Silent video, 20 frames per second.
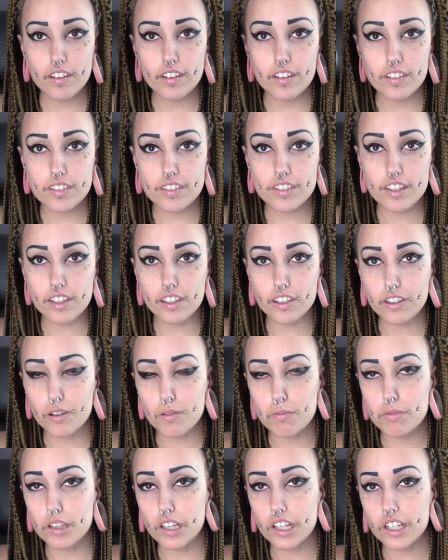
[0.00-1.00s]

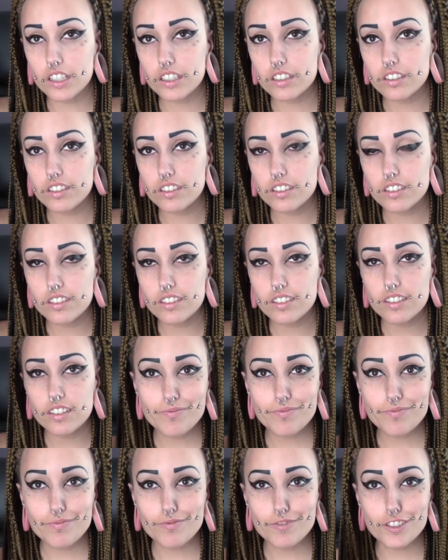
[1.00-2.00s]
silicone plugs.
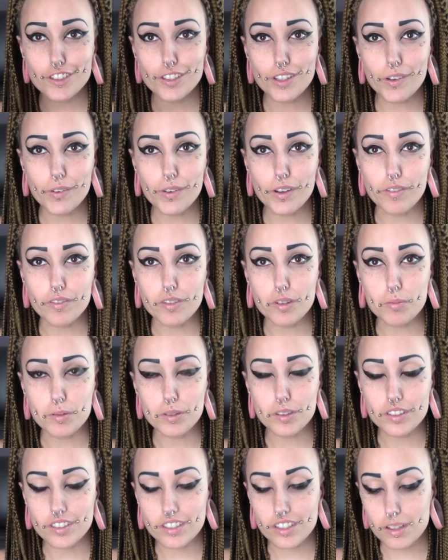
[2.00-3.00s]
So comfortable
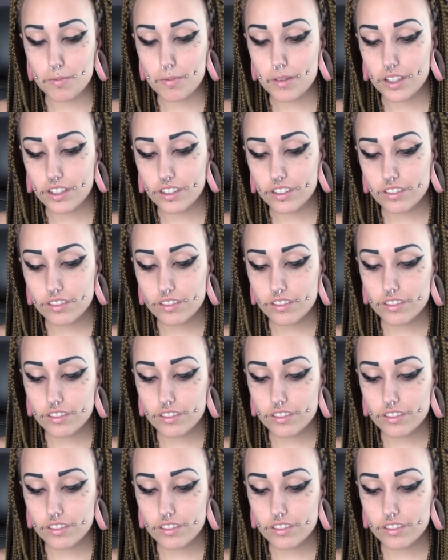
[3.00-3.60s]
to sleep in.